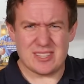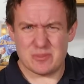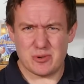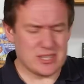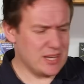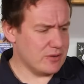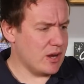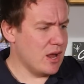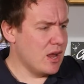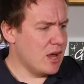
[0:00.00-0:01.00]
that's why it's here,
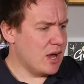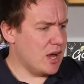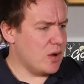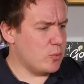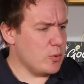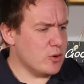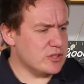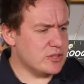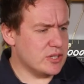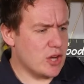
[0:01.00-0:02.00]
right? Uh, we
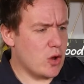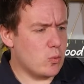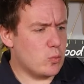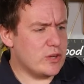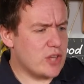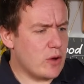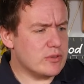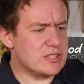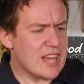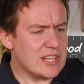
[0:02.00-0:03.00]
want you to know we
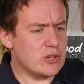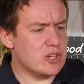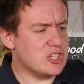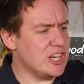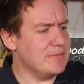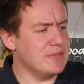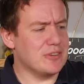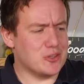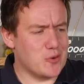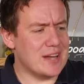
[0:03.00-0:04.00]
don't take your achievement
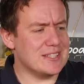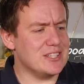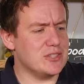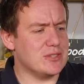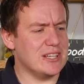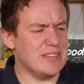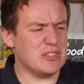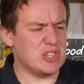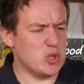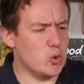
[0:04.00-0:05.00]
for granted. You
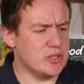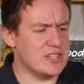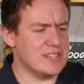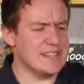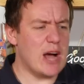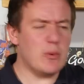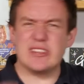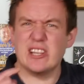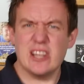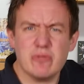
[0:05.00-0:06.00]
delivered the audience, now
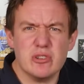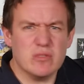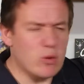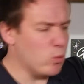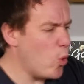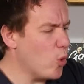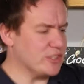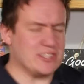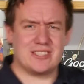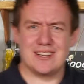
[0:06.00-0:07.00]
we're delivering the
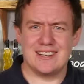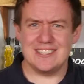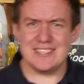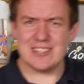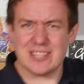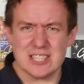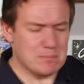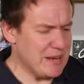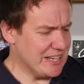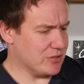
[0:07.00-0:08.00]
rewards. This is like a
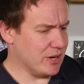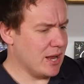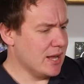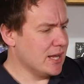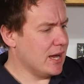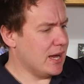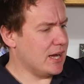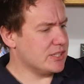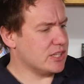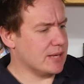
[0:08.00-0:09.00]
speech, right?
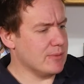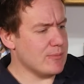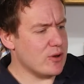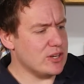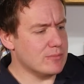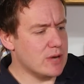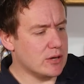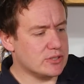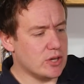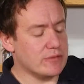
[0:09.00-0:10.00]
Uh, to commemorate your
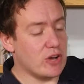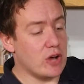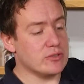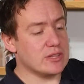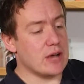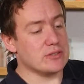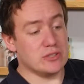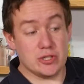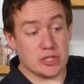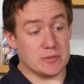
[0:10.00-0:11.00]
milestone of
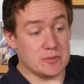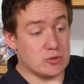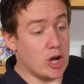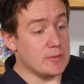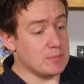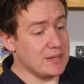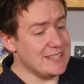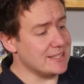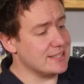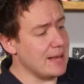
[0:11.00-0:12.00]
100,000 YouTube subscribers,
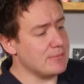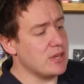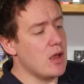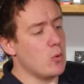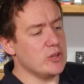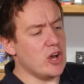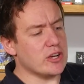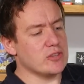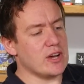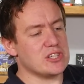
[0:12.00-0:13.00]
please accept, with our
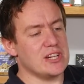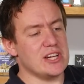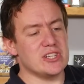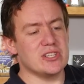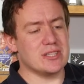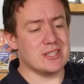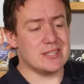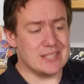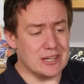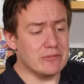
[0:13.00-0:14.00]
congratulations, the
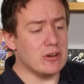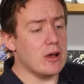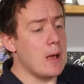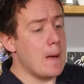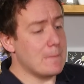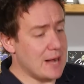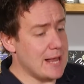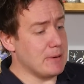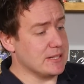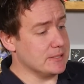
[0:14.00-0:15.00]
silver
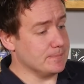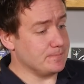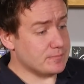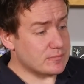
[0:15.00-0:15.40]
play button.